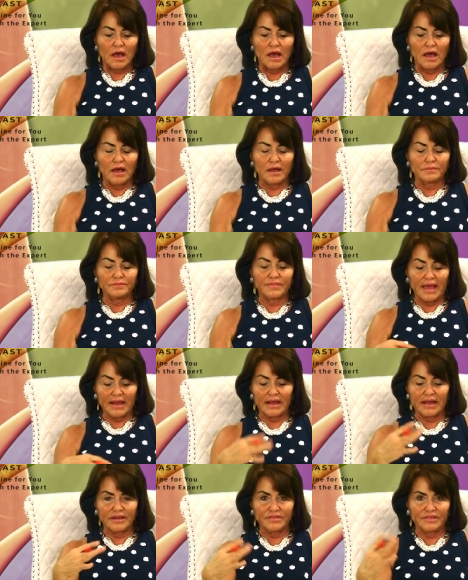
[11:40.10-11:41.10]
uh,
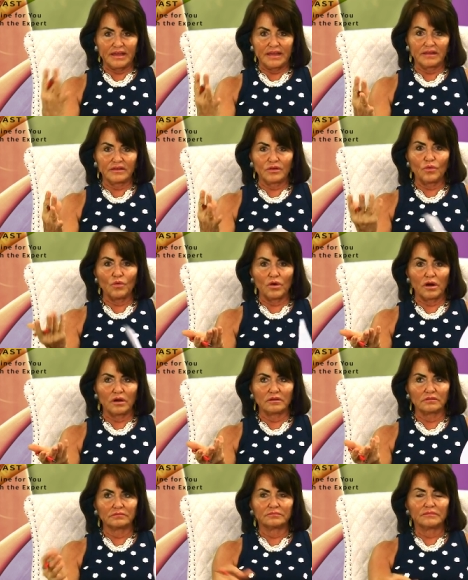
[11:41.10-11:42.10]
that kind of thing,
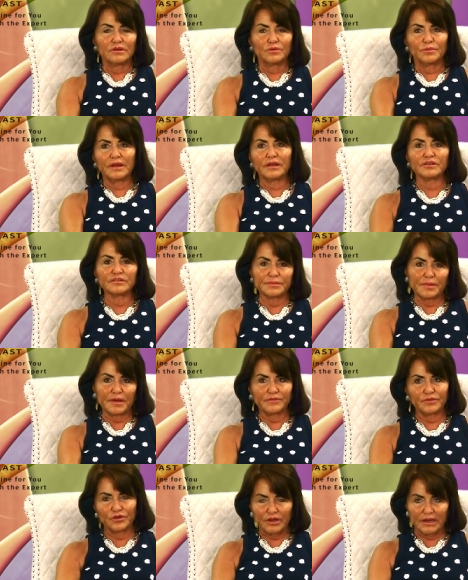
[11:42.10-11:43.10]
or wrinkles
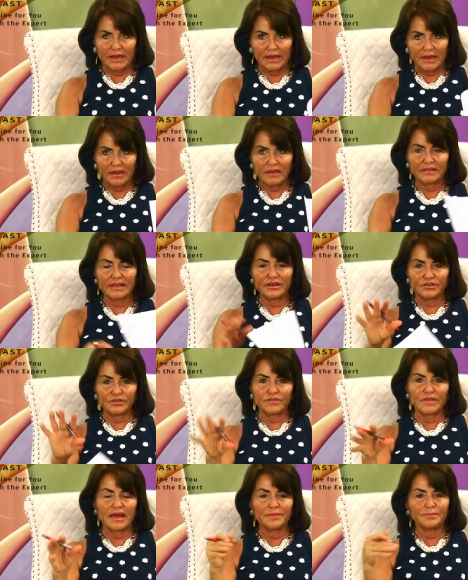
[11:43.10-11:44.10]
above your knee. They
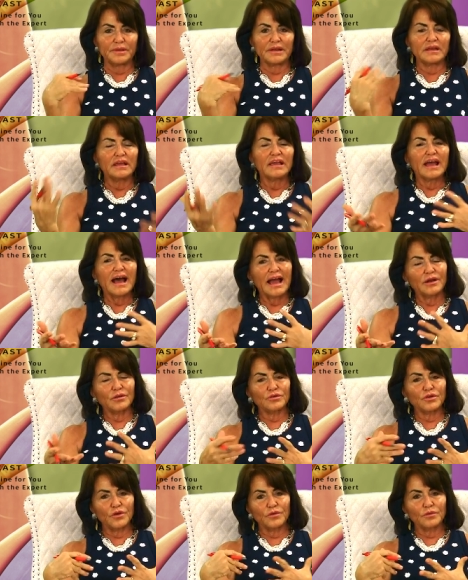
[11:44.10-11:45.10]
do that, but I
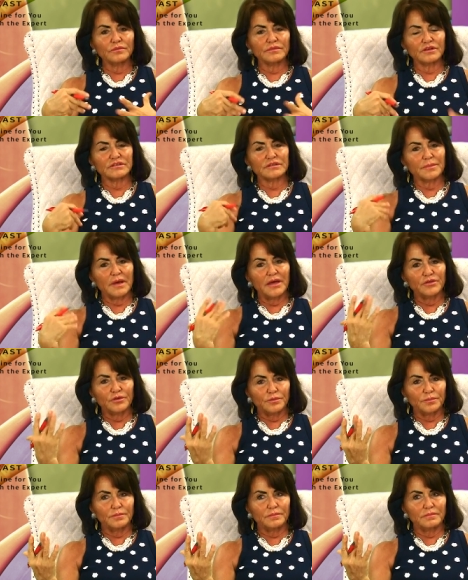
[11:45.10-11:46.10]
don't know. There's some
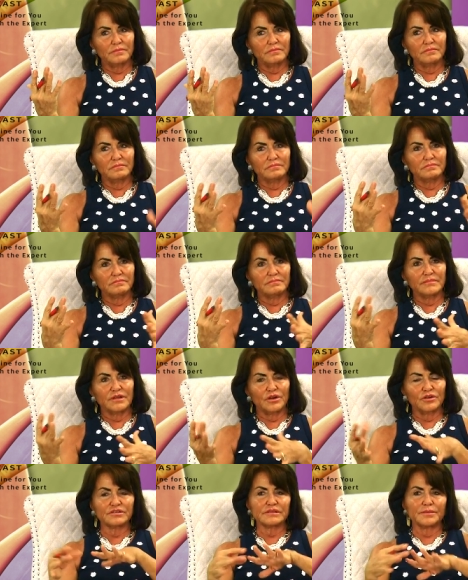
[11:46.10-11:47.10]
other,
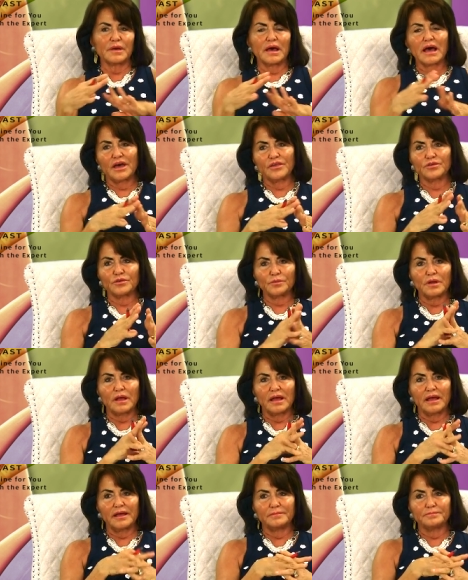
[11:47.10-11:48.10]
there are some other
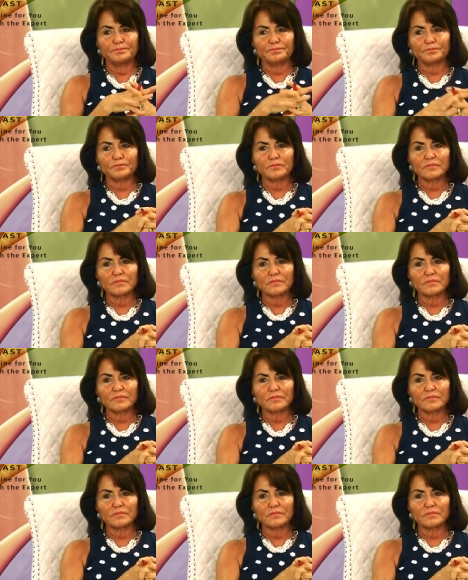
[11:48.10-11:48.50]
um,